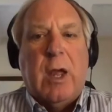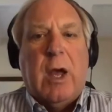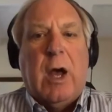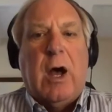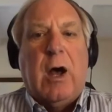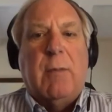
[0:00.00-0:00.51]

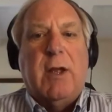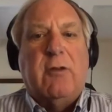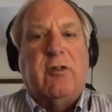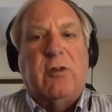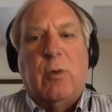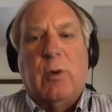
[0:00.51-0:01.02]
And
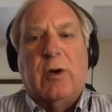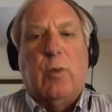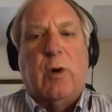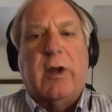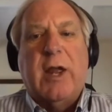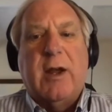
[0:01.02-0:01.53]
so we're
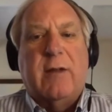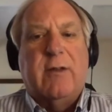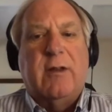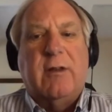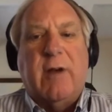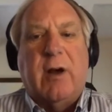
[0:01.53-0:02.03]
working on
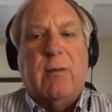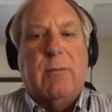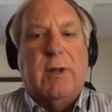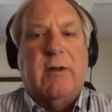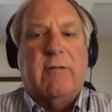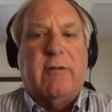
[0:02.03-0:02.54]
the
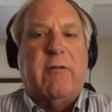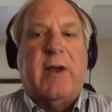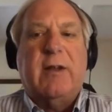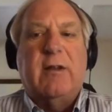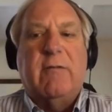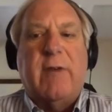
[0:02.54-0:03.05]
development of
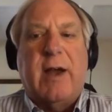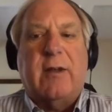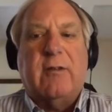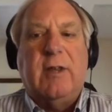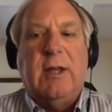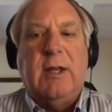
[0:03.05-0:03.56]
effective
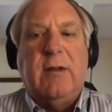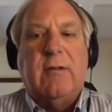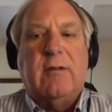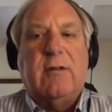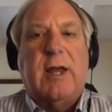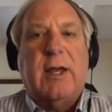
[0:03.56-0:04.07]

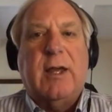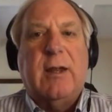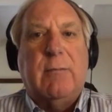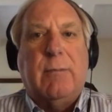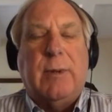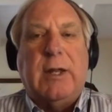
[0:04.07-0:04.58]
vaccines that
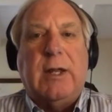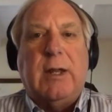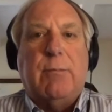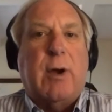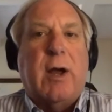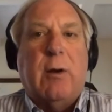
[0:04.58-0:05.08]
can
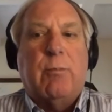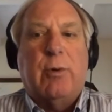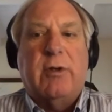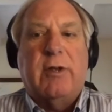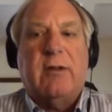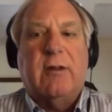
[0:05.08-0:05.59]
help
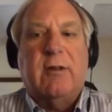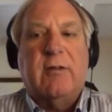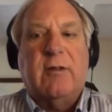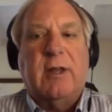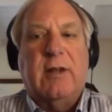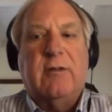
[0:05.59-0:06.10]
protect us
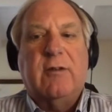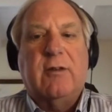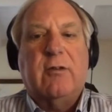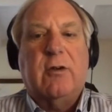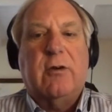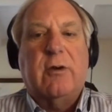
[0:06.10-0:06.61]
against
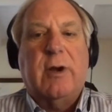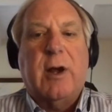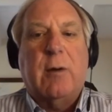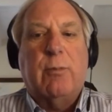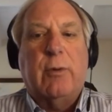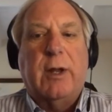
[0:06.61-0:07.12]
this current
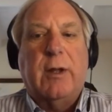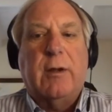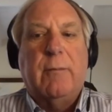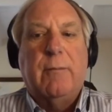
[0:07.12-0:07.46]
outbreak.